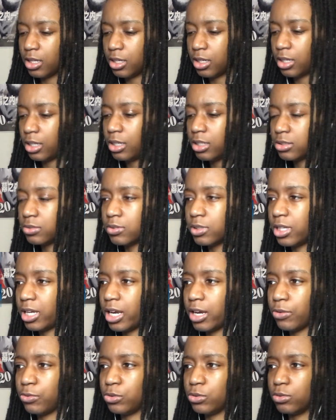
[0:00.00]
He doesn't really
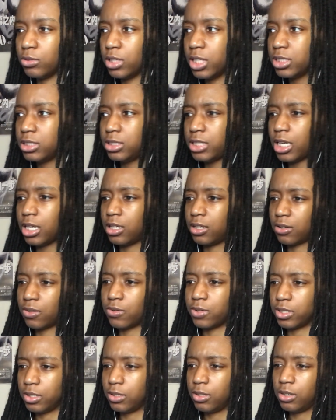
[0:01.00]
have to. Let's take it to
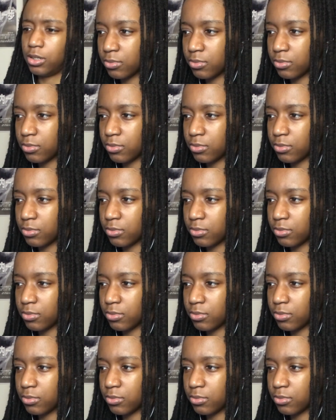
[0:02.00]
court.